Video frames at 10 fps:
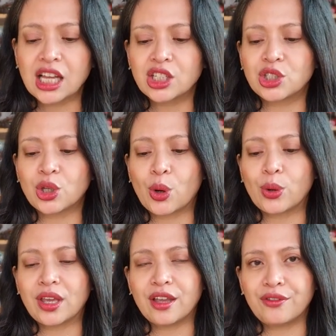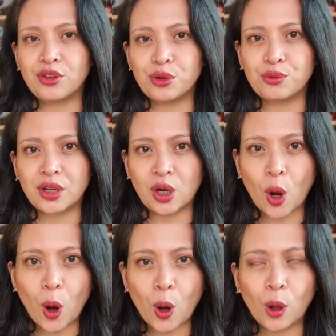So if you
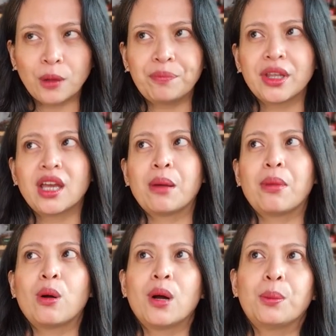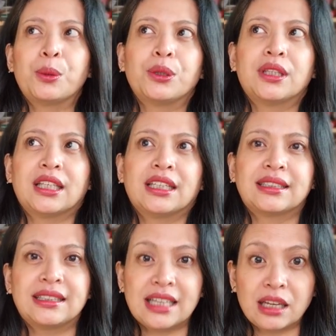recall, Bawang
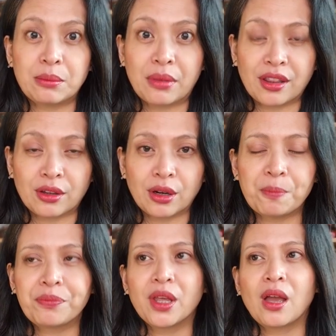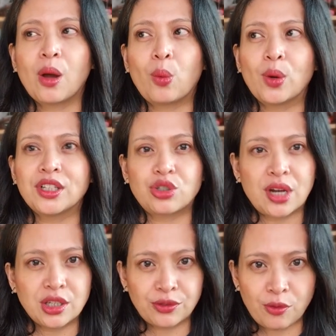Putih's dead mother was
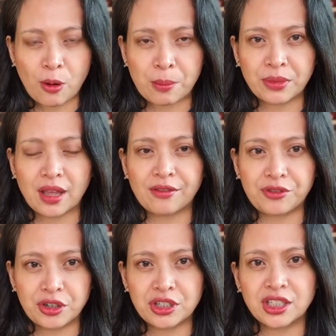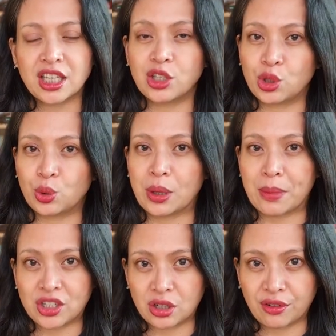transformed first into a
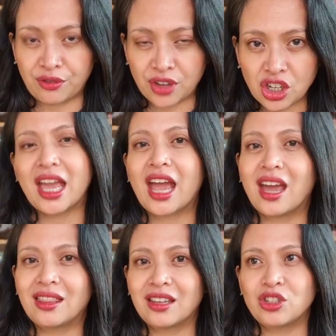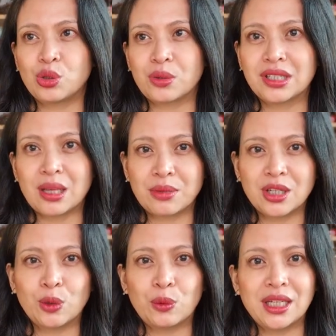magical fish, and then she was
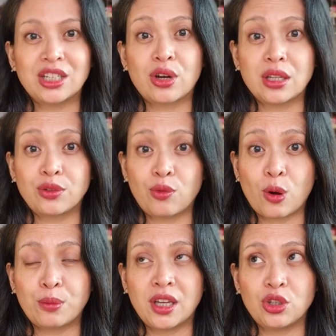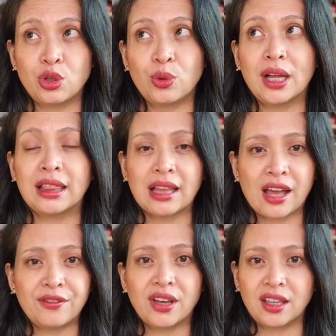subsequently transformed into a
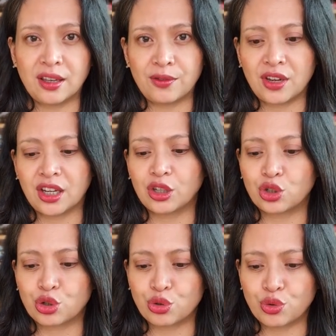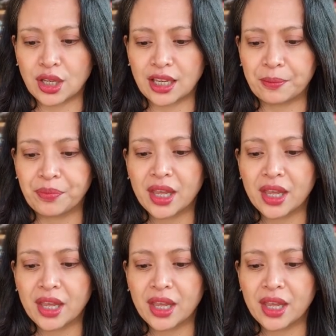life-giving tree.